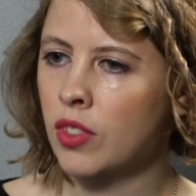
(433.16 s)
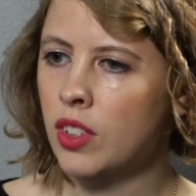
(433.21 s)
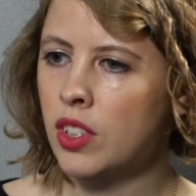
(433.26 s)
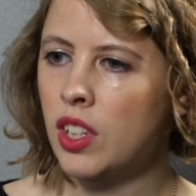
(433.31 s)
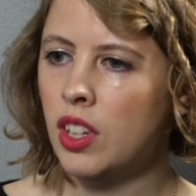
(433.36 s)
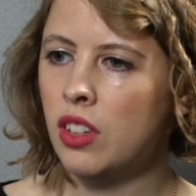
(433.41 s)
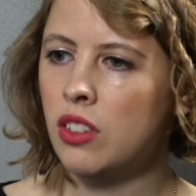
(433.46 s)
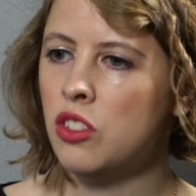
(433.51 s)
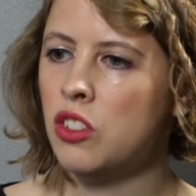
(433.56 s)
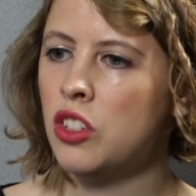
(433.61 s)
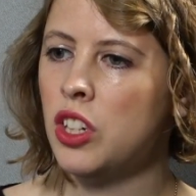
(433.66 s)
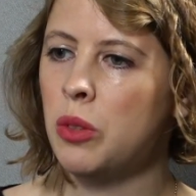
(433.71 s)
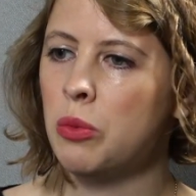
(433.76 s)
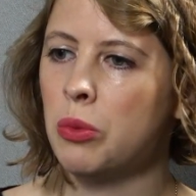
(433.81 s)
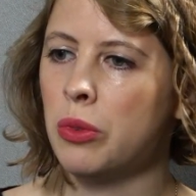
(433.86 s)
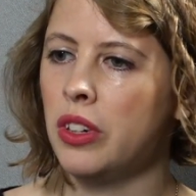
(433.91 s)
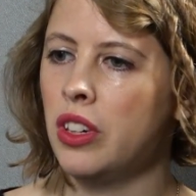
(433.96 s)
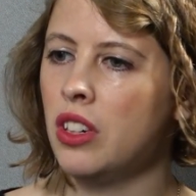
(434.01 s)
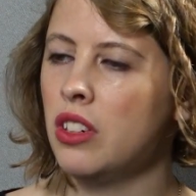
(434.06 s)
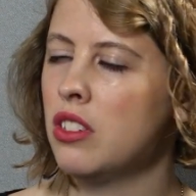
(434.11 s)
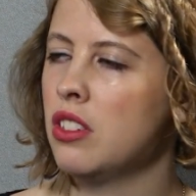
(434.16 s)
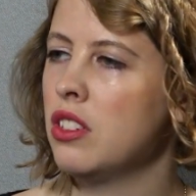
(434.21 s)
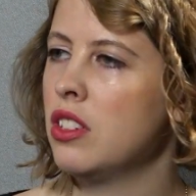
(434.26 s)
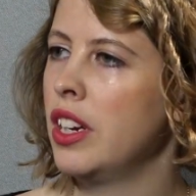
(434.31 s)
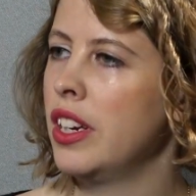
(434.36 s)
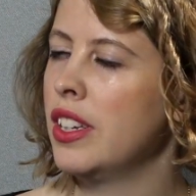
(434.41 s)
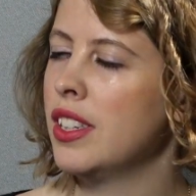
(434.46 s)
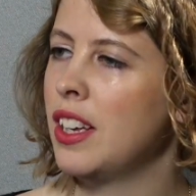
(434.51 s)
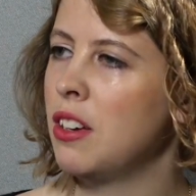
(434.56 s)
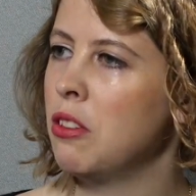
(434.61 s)
So it's cheaper and it just
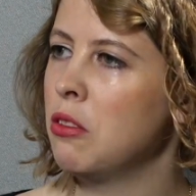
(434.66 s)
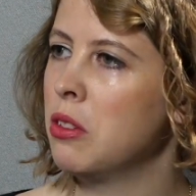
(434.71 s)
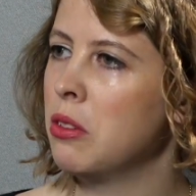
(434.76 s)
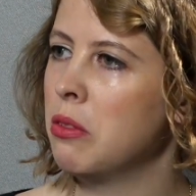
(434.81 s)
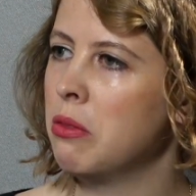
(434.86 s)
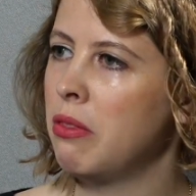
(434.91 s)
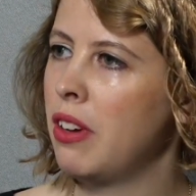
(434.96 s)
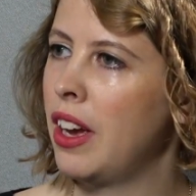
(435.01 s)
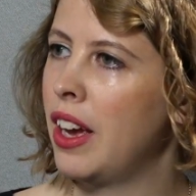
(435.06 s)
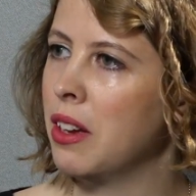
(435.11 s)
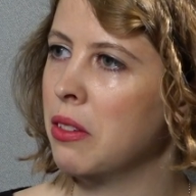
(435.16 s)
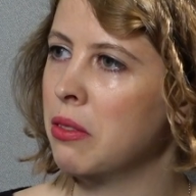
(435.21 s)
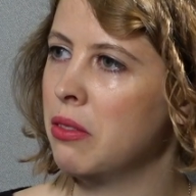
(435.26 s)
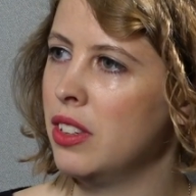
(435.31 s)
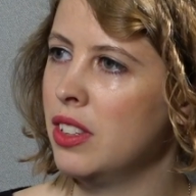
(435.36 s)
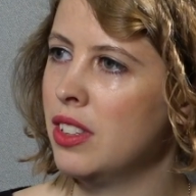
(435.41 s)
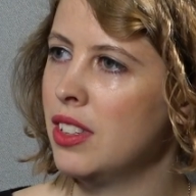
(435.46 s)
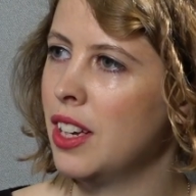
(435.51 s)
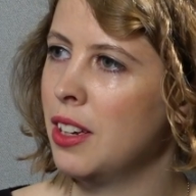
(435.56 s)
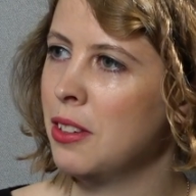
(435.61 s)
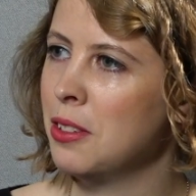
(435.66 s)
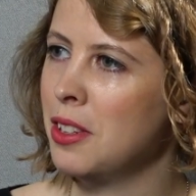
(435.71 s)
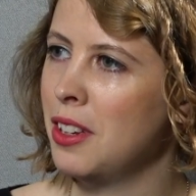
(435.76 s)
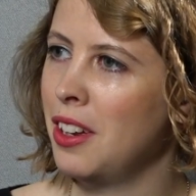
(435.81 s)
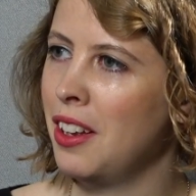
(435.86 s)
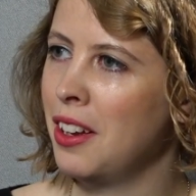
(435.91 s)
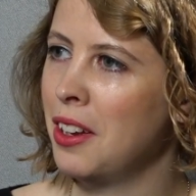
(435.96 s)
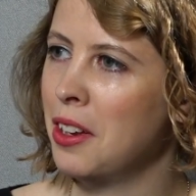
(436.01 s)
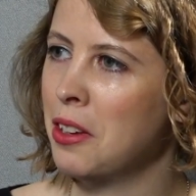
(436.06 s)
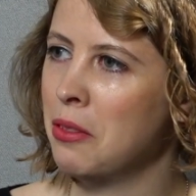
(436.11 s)
takes out all the faff, it sounds
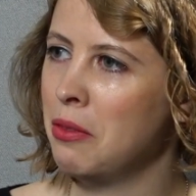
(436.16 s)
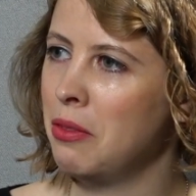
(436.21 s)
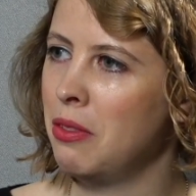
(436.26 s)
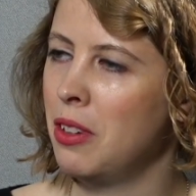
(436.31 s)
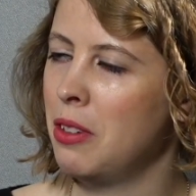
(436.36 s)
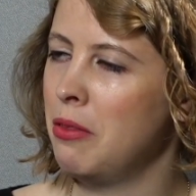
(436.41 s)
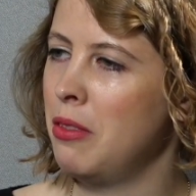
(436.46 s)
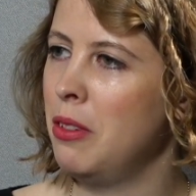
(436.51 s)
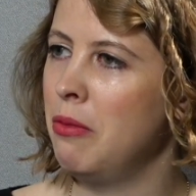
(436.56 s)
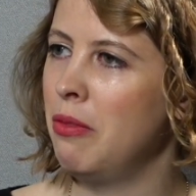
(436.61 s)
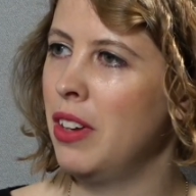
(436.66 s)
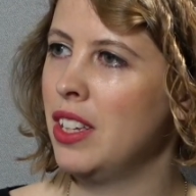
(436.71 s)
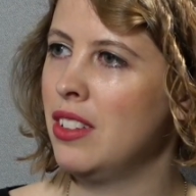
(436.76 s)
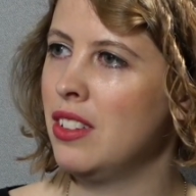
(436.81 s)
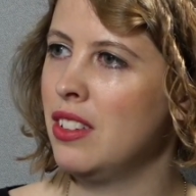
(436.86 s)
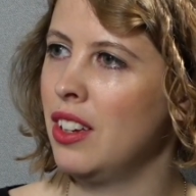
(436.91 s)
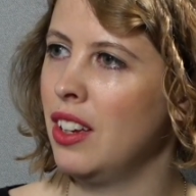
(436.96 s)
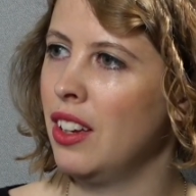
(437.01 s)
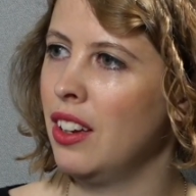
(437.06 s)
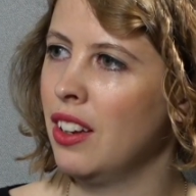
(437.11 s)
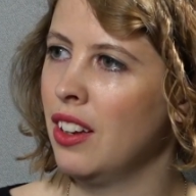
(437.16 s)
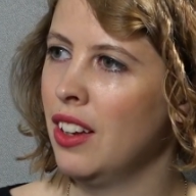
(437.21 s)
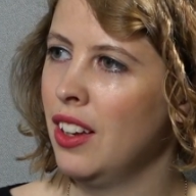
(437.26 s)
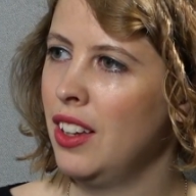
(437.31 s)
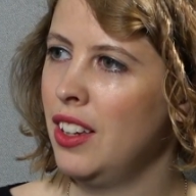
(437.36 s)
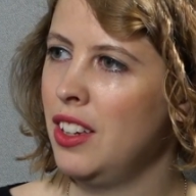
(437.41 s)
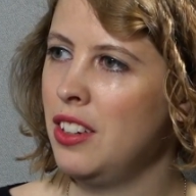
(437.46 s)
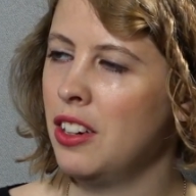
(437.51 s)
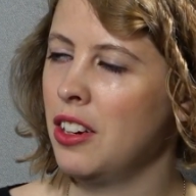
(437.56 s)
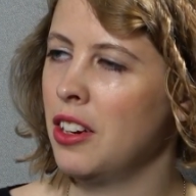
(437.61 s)
like, of investing.
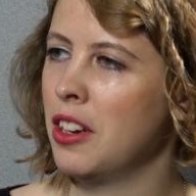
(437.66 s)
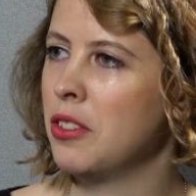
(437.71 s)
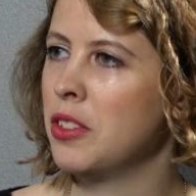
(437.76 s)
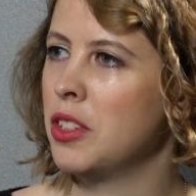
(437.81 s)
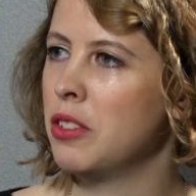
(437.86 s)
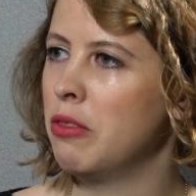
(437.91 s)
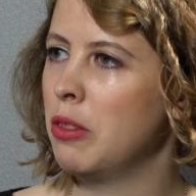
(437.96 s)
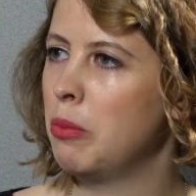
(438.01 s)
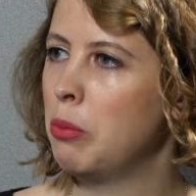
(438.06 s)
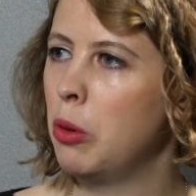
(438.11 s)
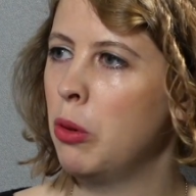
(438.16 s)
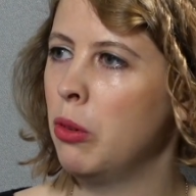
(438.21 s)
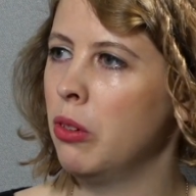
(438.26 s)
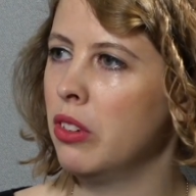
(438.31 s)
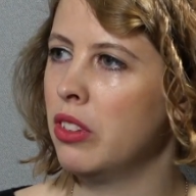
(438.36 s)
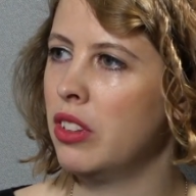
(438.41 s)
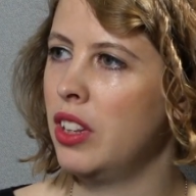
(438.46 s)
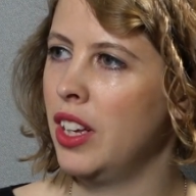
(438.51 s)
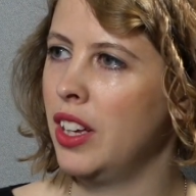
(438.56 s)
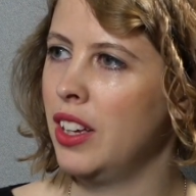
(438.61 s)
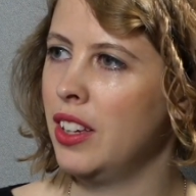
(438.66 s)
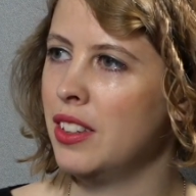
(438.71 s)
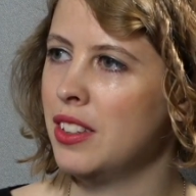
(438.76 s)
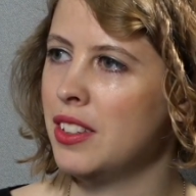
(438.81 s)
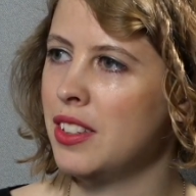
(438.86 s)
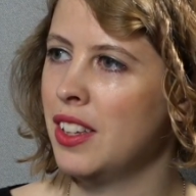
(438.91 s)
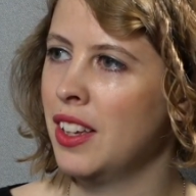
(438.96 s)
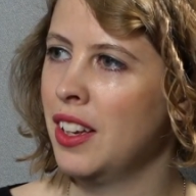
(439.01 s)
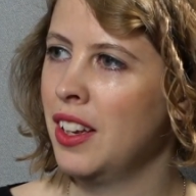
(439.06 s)
You don't have to report things,